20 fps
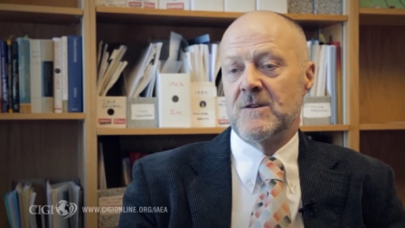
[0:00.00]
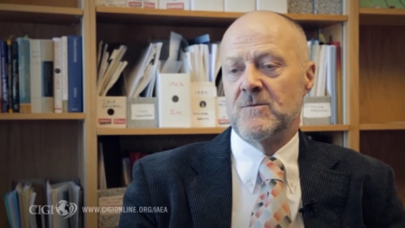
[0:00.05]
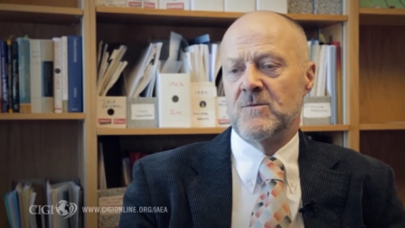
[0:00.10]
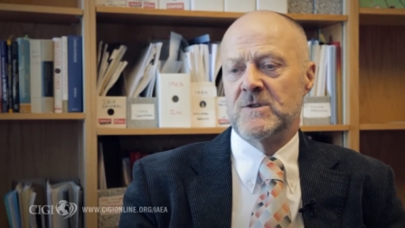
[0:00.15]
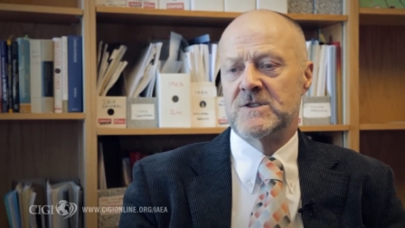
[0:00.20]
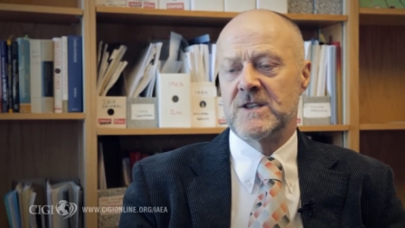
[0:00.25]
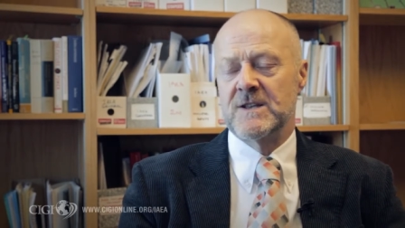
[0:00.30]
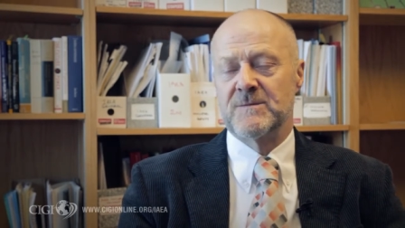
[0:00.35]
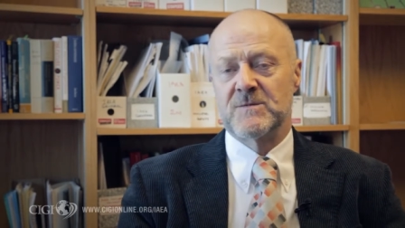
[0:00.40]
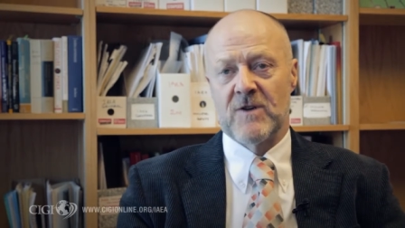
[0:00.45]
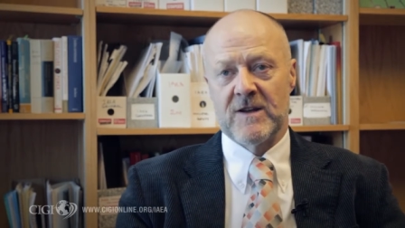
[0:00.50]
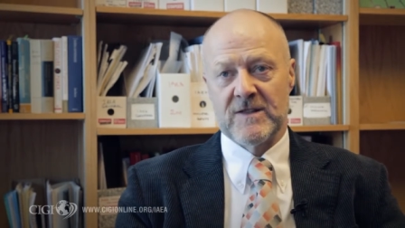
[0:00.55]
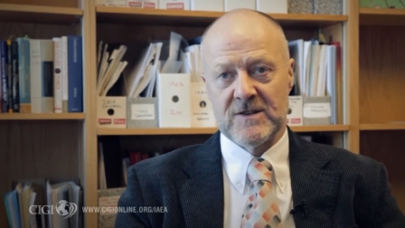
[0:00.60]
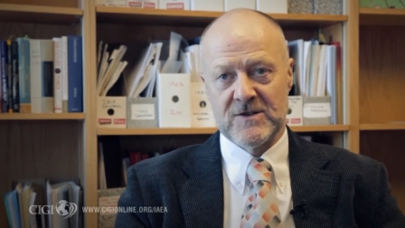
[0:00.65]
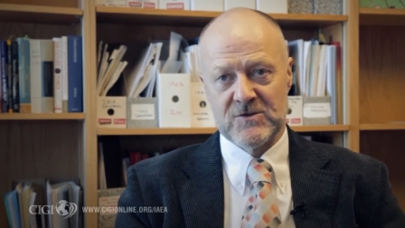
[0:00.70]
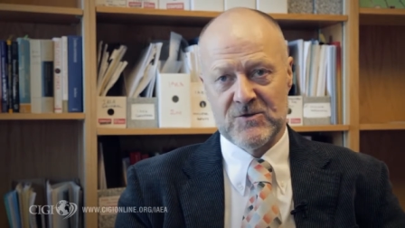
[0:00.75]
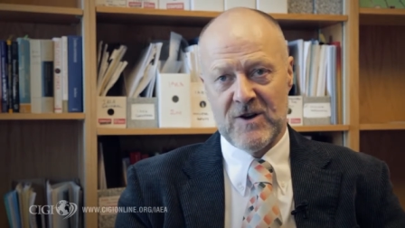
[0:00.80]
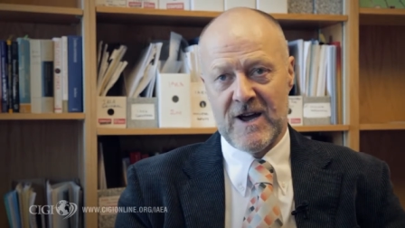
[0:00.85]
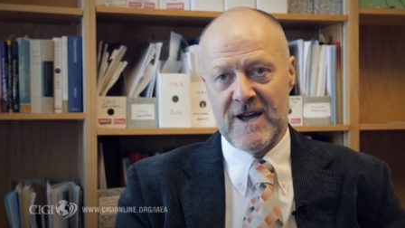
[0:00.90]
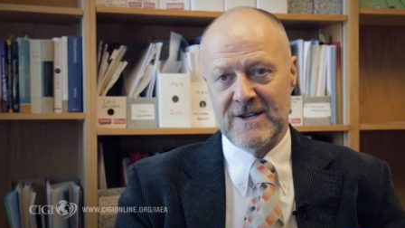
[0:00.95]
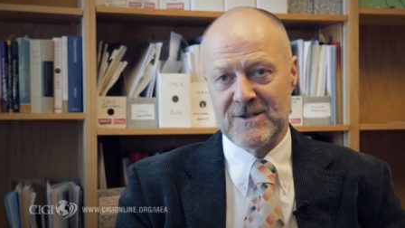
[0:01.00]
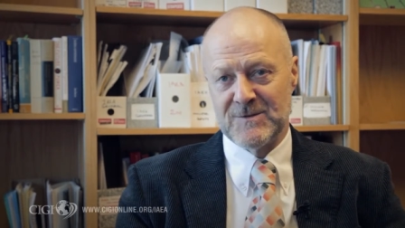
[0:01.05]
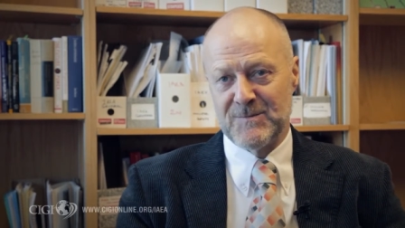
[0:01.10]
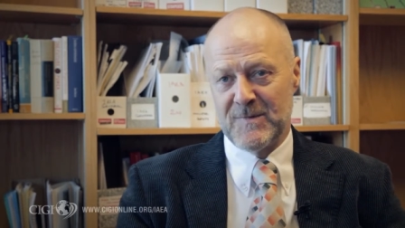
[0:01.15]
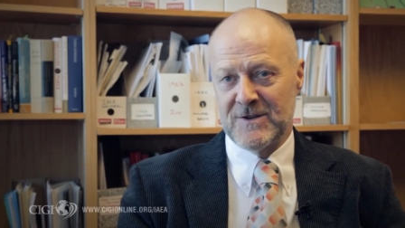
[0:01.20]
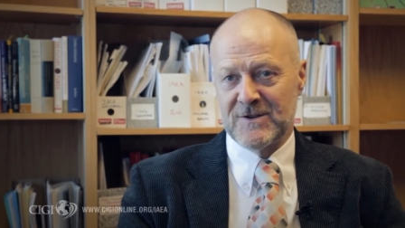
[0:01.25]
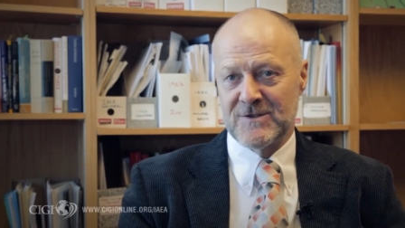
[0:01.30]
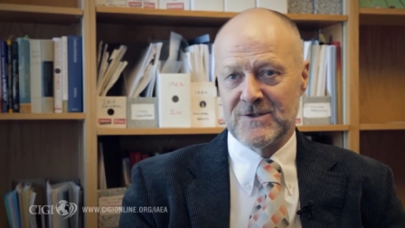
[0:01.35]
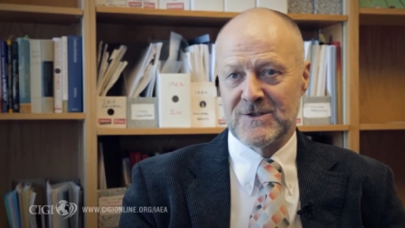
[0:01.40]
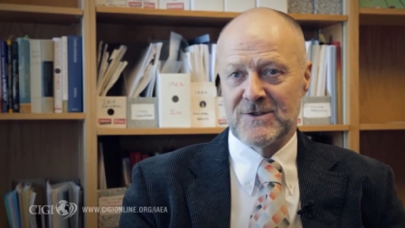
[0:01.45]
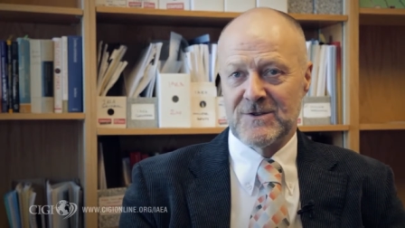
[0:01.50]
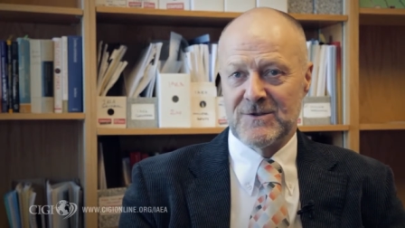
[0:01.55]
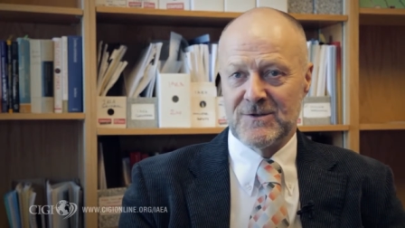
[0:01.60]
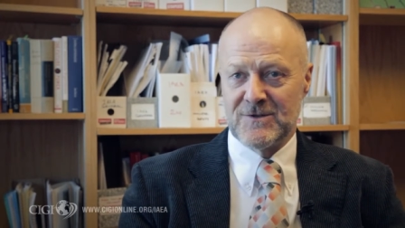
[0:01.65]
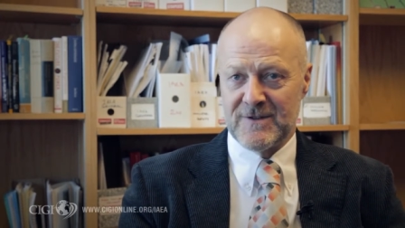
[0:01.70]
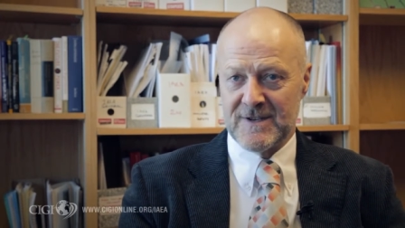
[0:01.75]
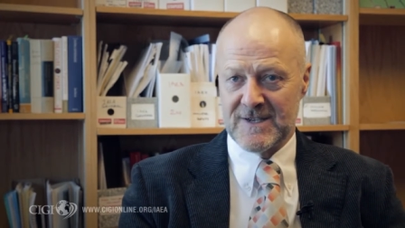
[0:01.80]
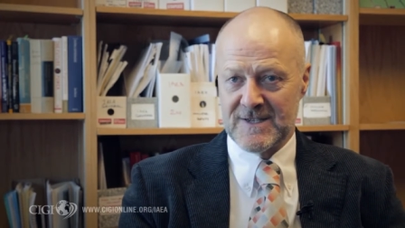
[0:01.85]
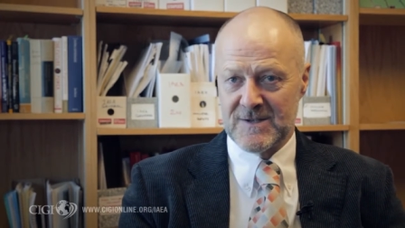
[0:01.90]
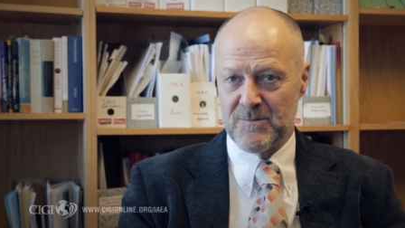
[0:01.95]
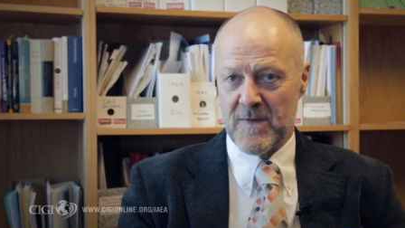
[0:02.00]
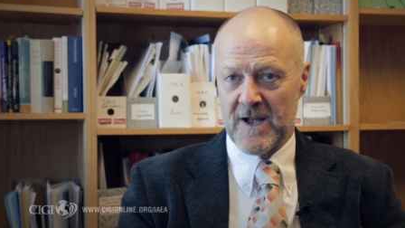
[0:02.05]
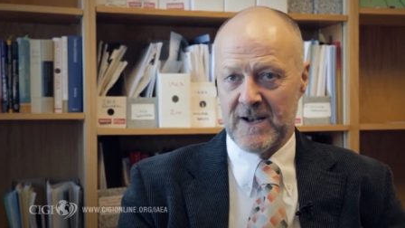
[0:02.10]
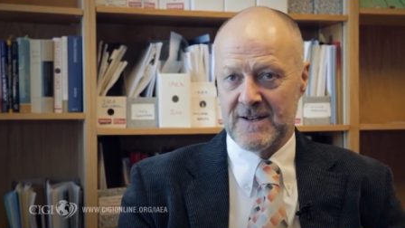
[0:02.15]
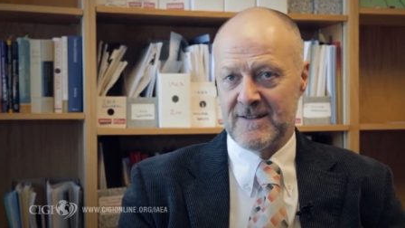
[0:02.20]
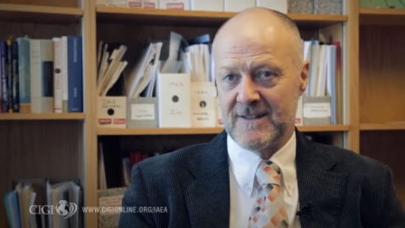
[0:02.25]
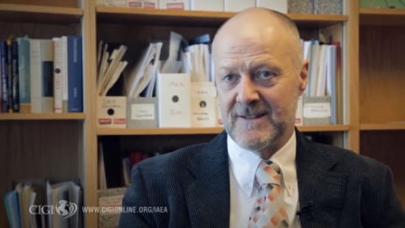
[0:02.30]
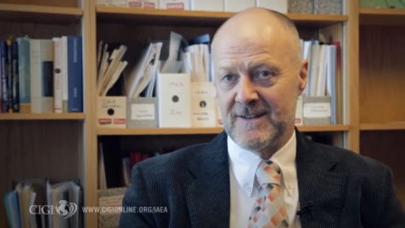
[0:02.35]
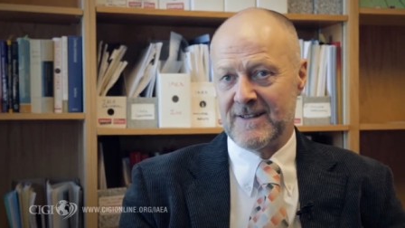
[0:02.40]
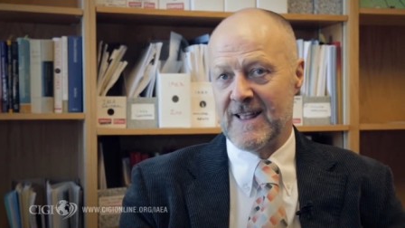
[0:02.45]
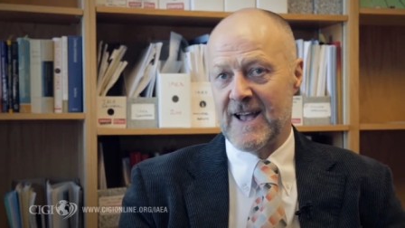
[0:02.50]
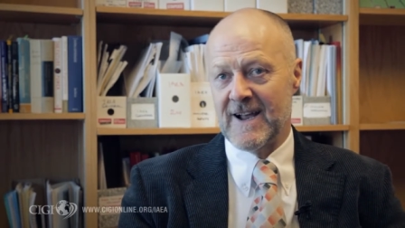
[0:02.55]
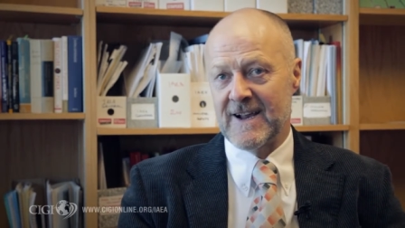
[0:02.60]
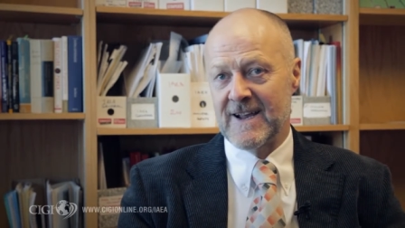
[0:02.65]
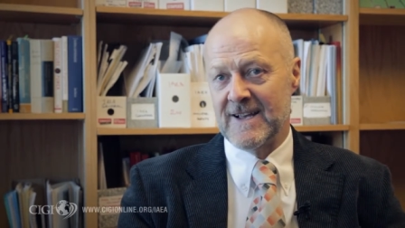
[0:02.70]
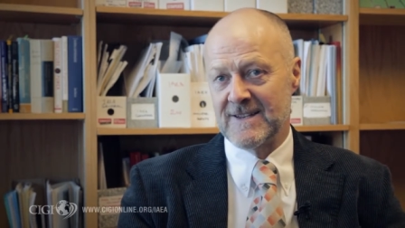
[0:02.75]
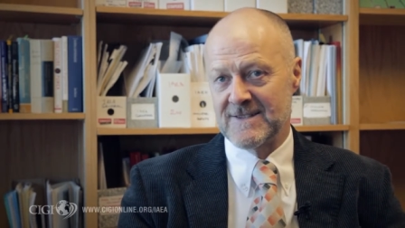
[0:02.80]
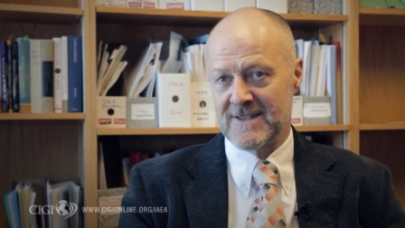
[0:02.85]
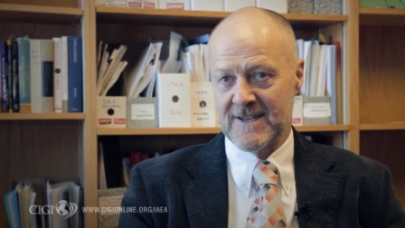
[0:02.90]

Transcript: Which seems rather strange, because you expect that in that case